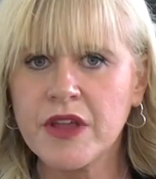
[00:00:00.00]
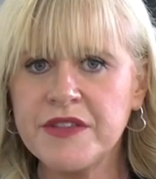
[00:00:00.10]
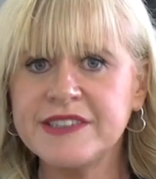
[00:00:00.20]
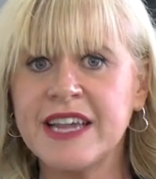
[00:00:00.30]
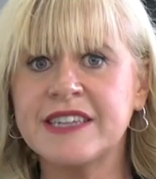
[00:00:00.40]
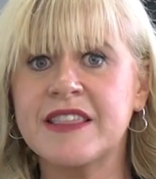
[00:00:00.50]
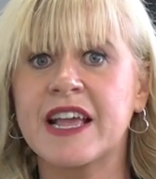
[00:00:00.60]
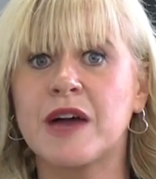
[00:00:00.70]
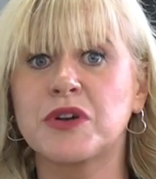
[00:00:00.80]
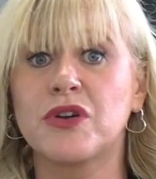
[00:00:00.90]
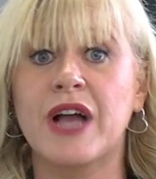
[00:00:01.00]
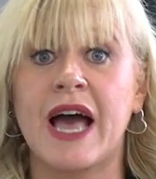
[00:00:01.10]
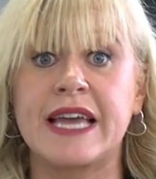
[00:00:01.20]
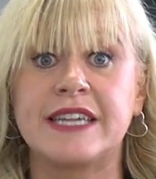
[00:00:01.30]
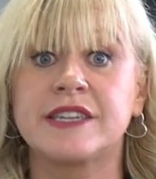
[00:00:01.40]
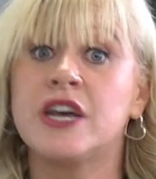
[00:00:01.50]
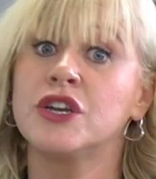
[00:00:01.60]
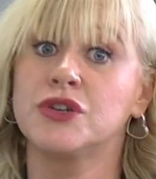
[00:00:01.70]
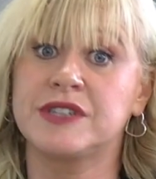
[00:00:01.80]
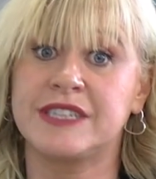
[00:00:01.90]
The second thing I would look at is
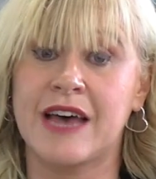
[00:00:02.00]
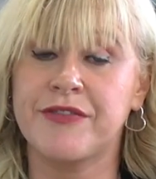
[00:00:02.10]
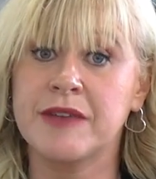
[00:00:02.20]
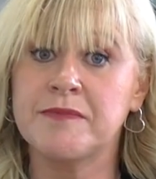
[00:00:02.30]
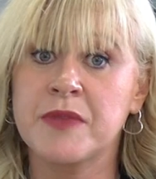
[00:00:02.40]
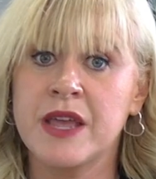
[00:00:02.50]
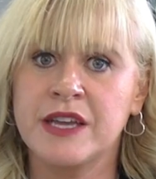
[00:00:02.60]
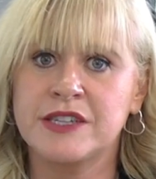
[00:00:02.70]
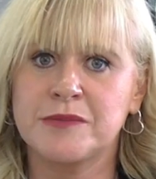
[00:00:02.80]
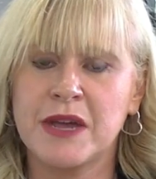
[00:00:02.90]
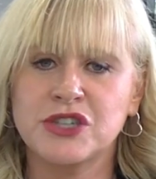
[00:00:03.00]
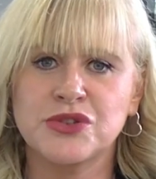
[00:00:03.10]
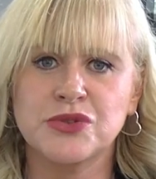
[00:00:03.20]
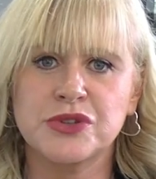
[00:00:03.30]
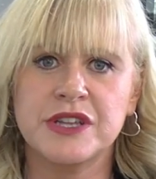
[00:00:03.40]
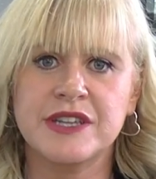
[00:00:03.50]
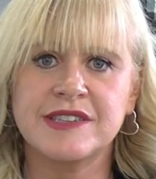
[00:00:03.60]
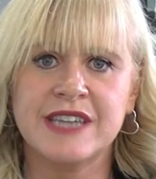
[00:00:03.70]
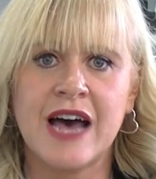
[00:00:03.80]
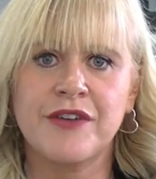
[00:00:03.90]
your staffing, to make sure that the
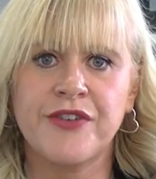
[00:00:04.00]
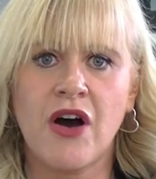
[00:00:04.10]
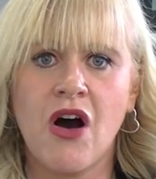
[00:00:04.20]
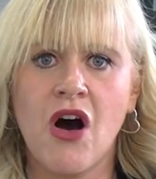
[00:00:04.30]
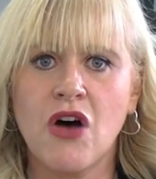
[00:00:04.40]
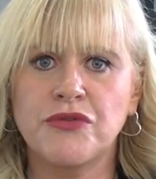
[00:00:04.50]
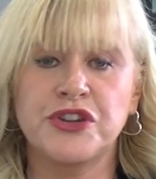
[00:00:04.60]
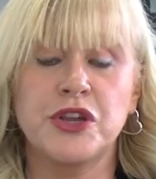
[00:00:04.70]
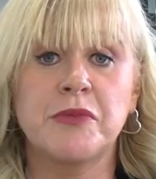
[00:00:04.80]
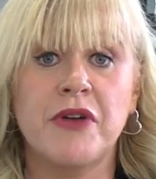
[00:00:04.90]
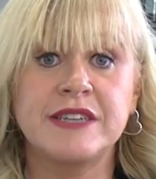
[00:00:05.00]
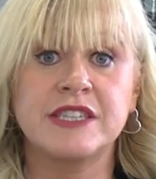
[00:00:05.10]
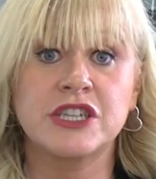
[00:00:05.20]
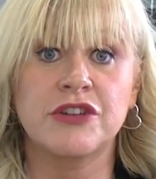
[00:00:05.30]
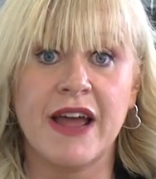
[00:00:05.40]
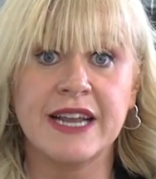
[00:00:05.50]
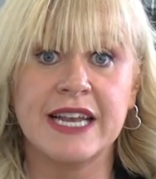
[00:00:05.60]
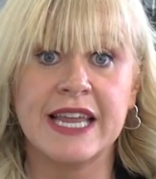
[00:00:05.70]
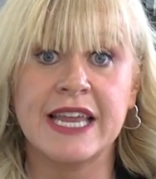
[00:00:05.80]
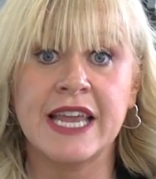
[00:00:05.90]
staff are remunerated
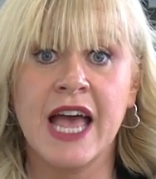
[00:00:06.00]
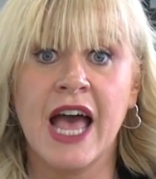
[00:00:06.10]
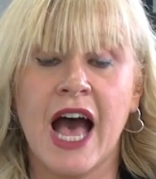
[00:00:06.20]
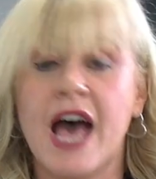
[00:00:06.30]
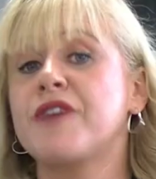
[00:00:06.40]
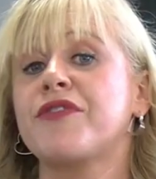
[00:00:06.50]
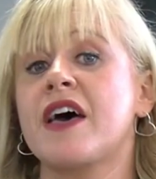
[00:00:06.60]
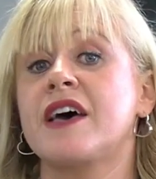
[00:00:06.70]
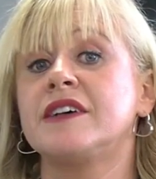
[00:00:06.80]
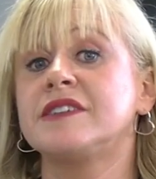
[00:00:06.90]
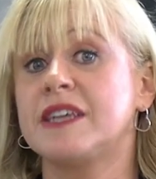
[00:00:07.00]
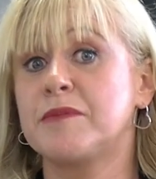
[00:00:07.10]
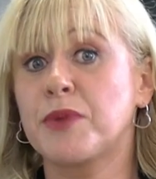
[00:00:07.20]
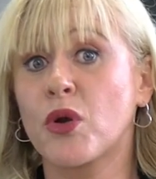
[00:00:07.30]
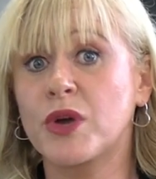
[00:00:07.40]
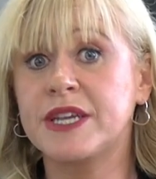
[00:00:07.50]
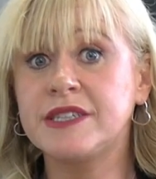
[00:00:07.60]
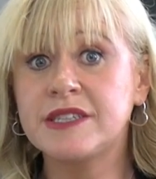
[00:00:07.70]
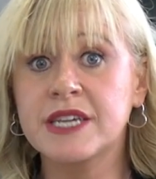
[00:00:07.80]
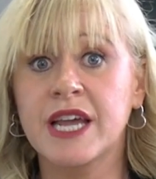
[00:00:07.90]
correctly, if they're
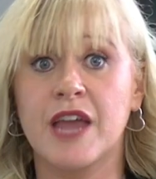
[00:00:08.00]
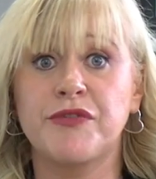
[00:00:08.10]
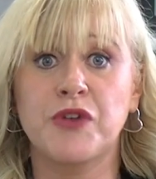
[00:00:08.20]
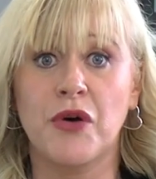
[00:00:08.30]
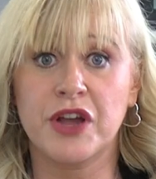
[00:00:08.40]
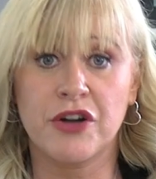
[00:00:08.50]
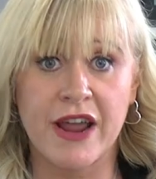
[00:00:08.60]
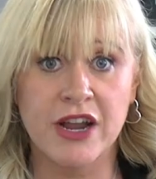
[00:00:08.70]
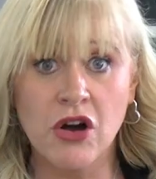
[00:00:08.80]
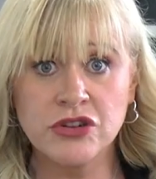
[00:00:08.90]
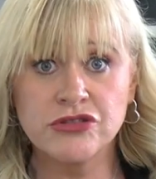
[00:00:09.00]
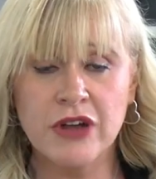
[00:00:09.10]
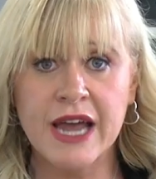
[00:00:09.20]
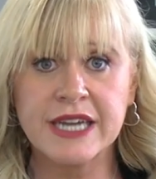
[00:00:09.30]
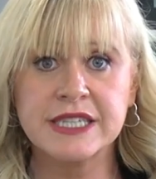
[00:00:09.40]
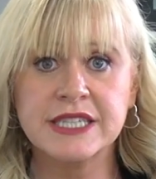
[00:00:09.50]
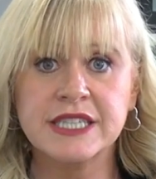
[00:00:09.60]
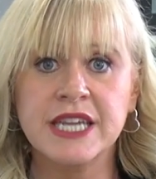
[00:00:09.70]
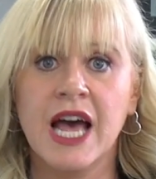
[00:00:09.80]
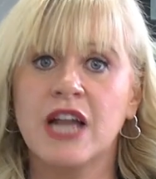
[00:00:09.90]
employed, if we've got the correct
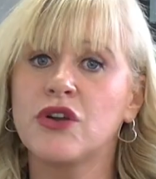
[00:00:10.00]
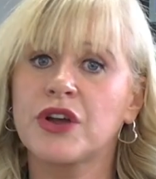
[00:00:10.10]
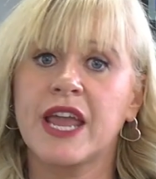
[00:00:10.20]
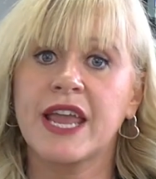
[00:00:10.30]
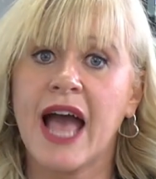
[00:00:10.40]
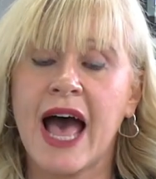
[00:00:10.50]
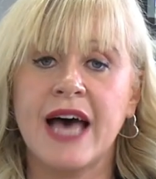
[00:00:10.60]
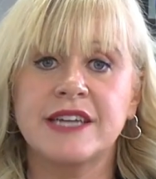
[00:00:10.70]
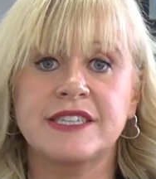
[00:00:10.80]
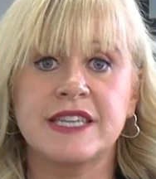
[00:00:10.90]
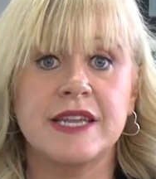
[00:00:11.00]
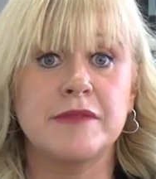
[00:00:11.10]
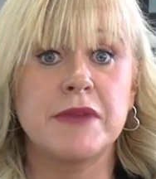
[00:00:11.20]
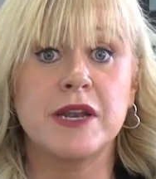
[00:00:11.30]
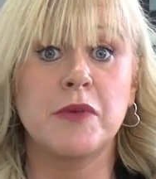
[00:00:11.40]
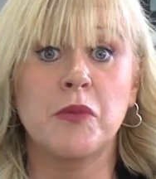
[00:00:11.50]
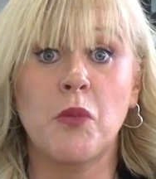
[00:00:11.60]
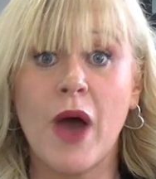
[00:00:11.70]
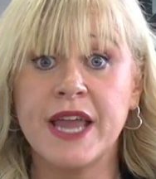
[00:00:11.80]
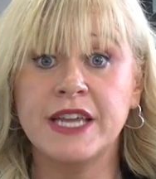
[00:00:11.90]
contract, looking at the minimum
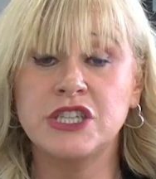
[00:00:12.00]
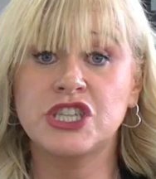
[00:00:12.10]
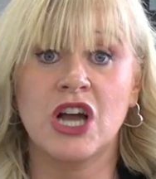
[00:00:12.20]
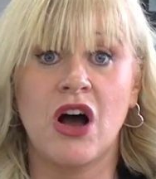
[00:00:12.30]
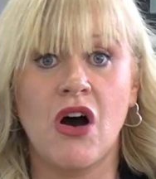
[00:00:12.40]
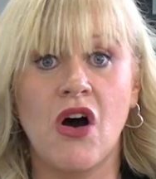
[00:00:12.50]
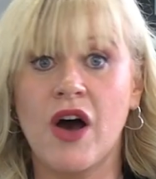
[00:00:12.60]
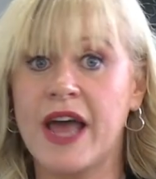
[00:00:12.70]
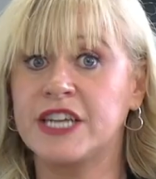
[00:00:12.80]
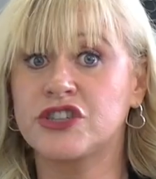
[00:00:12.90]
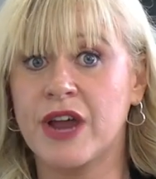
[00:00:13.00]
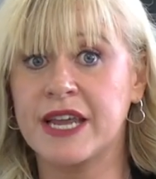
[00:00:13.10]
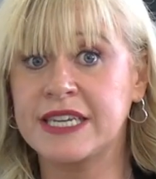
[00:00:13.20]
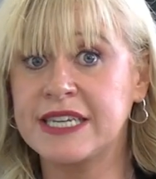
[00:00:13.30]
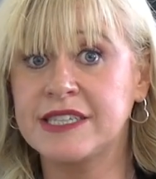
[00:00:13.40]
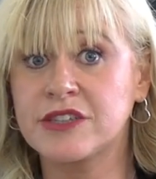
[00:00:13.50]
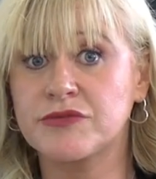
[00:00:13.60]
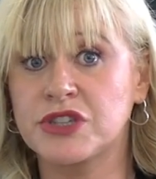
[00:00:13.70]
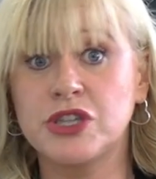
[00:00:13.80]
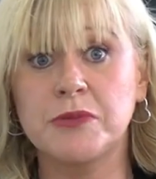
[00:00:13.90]
wage, are any trainees
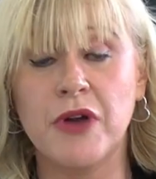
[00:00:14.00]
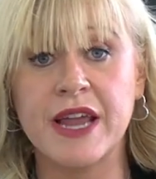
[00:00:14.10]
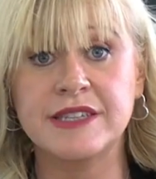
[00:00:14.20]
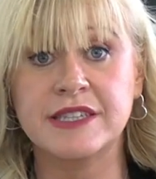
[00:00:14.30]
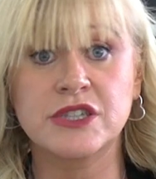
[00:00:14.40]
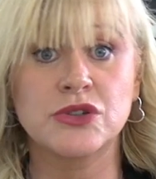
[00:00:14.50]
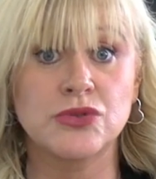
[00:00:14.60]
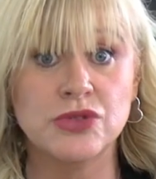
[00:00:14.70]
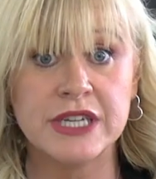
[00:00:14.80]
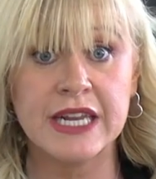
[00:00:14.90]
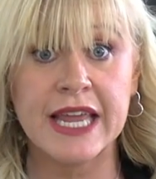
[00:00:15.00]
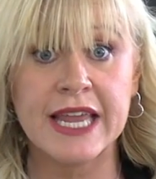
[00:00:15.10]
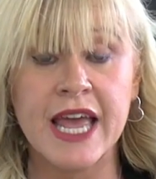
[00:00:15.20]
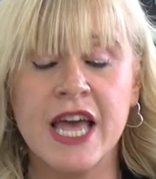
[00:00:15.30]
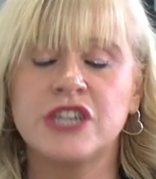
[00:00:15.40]
remunerated accordingly.